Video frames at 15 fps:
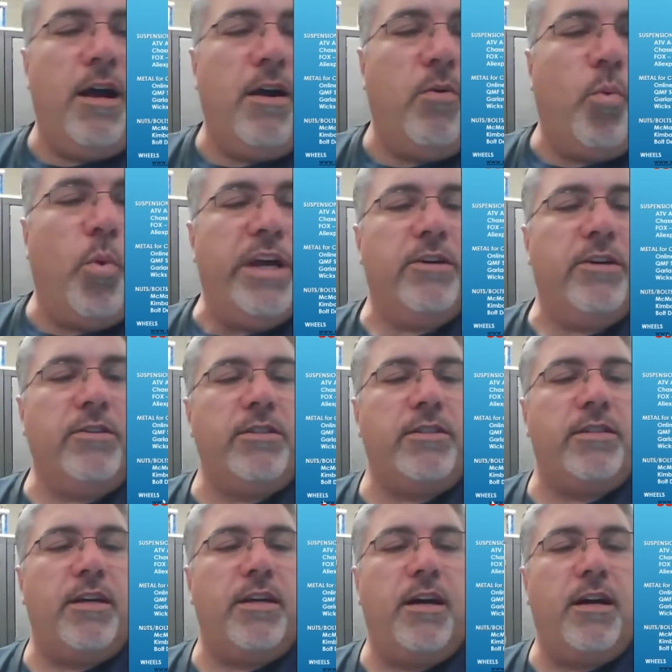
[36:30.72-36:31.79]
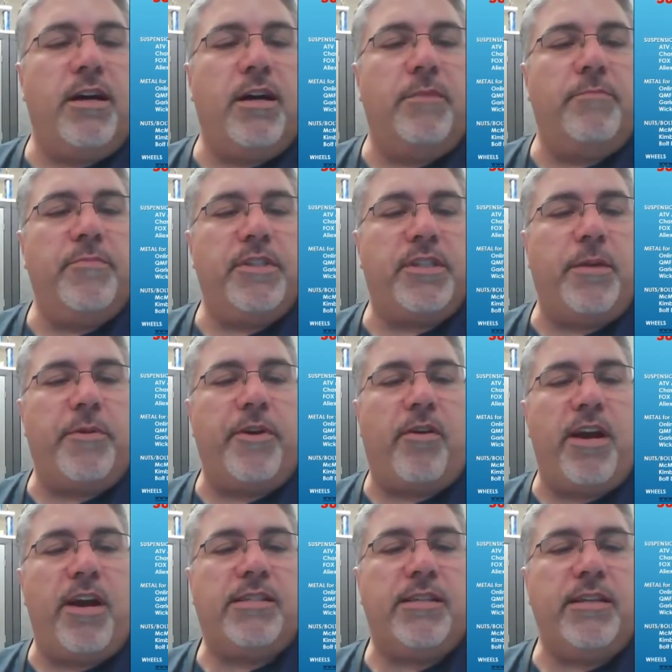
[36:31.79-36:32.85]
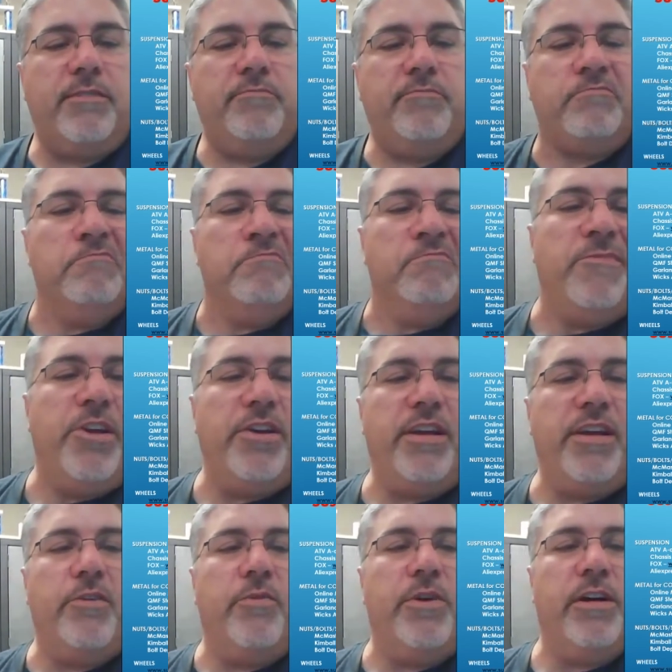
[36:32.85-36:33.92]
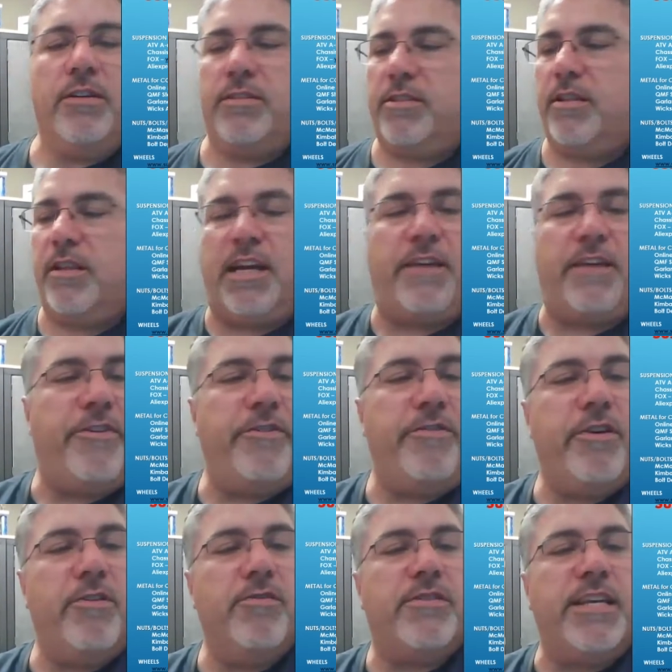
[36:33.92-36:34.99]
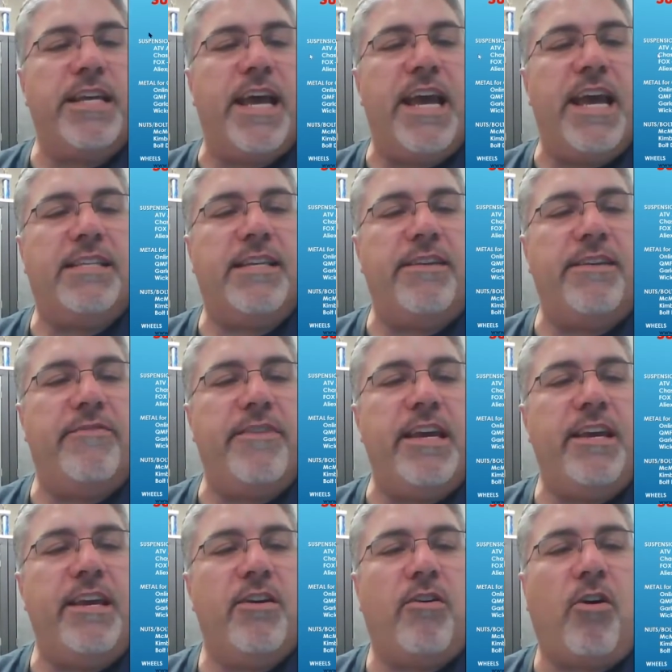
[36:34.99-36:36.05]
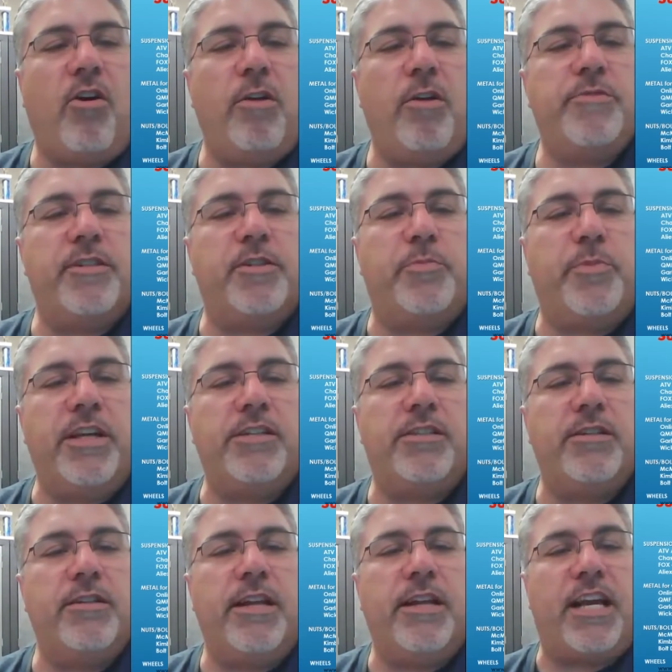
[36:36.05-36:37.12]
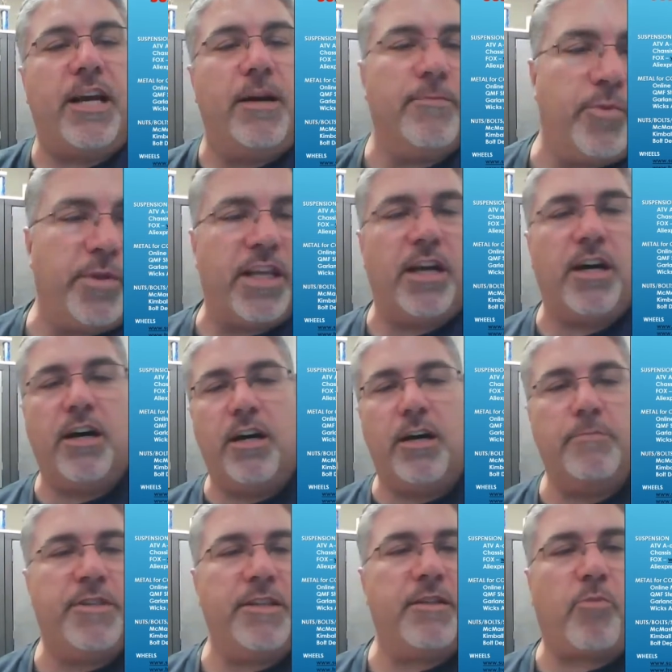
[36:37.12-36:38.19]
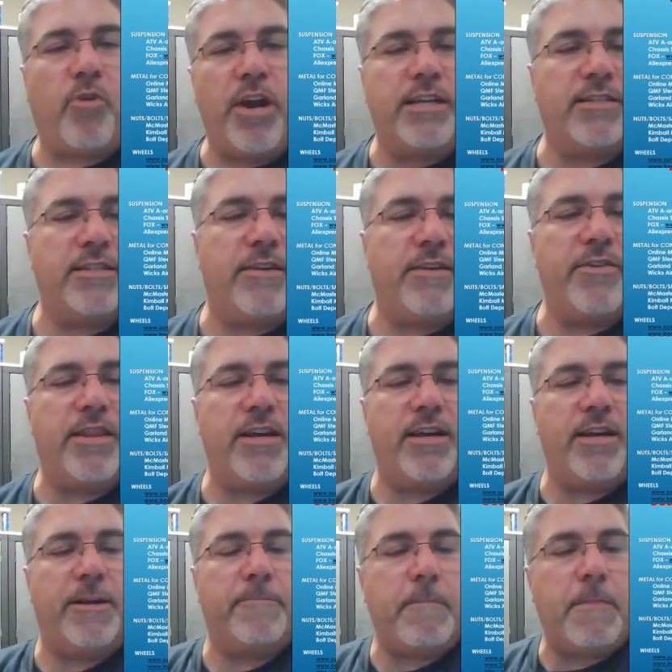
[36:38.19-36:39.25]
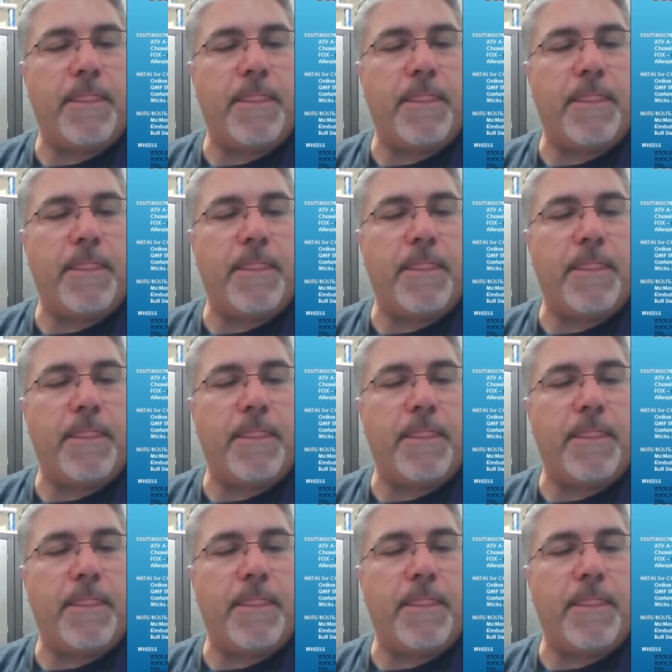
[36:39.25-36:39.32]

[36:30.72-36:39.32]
Wheels, Summit Racing, you can get wheels. So like if you use the ATV arm suspension and it comes with the hubs and the brakes and everything,